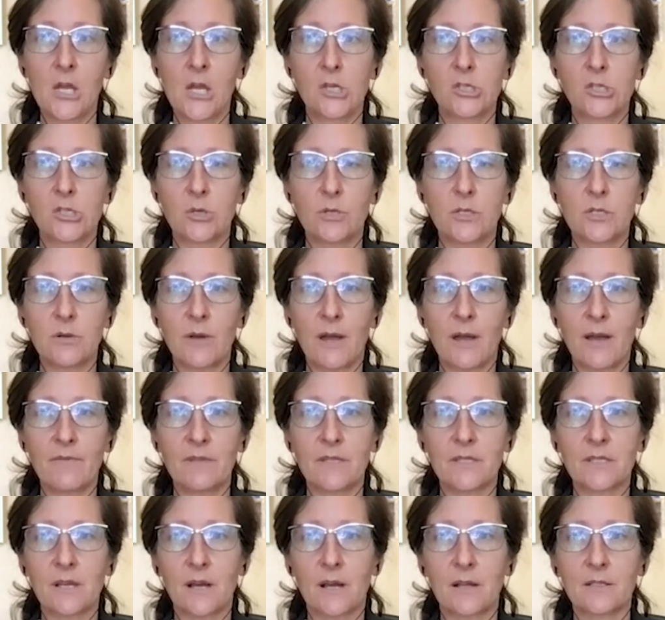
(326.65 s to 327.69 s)
So we do have
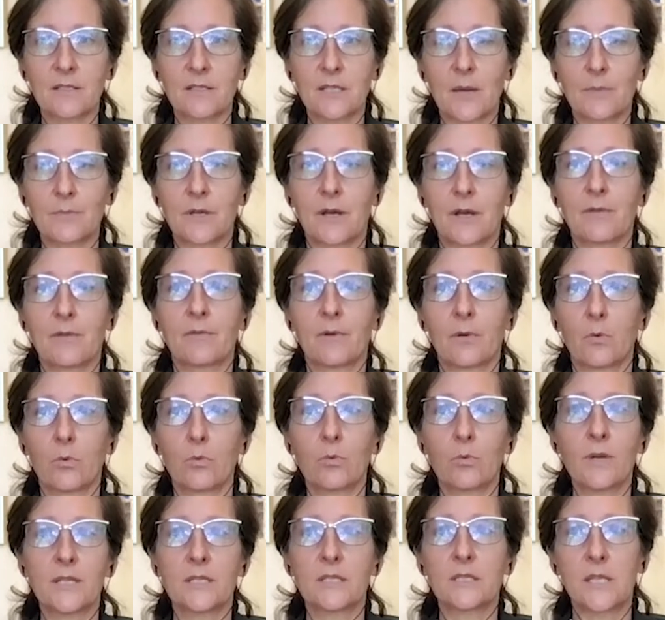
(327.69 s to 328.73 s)
this concept of
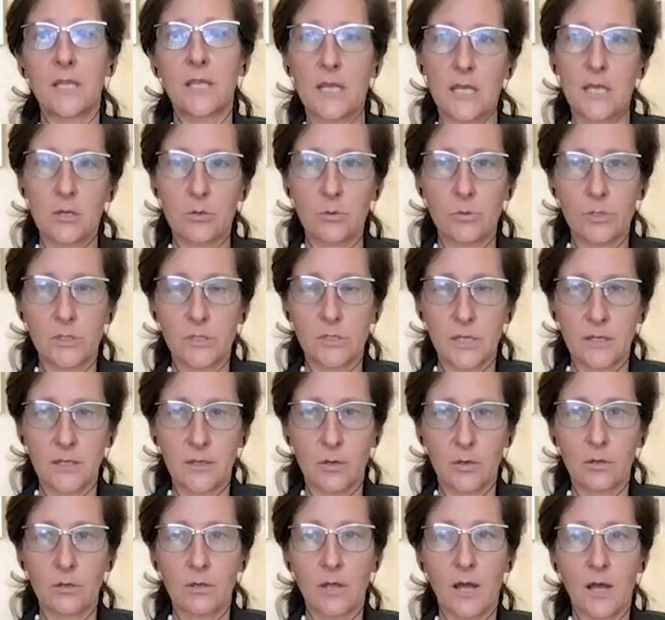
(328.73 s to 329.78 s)
risky use, and
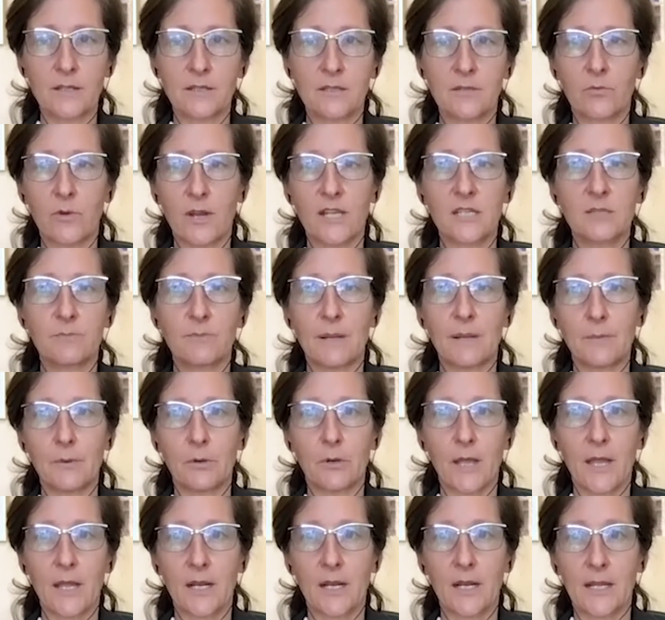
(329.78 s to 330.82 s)
there are lots of ways people
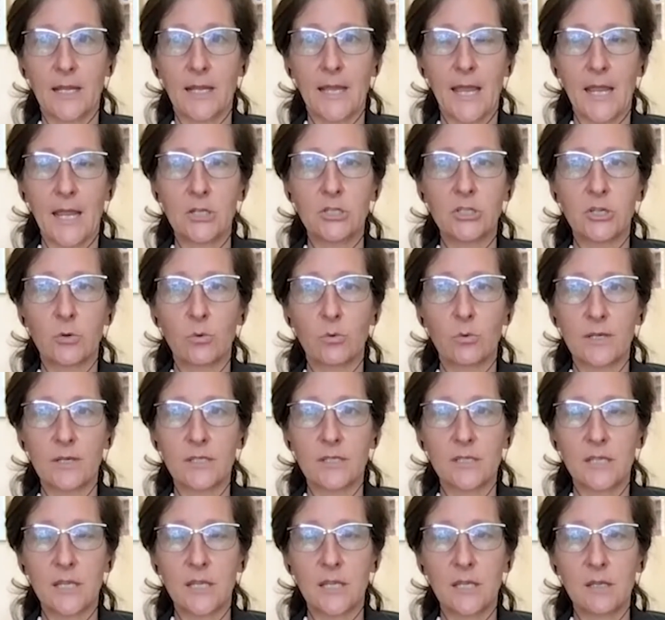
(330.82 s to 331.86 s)
can engage in
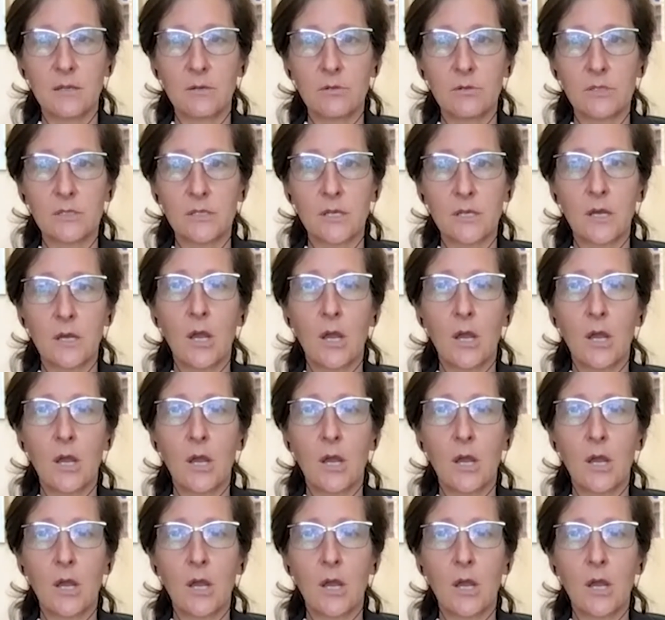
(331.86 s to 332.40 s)
risky use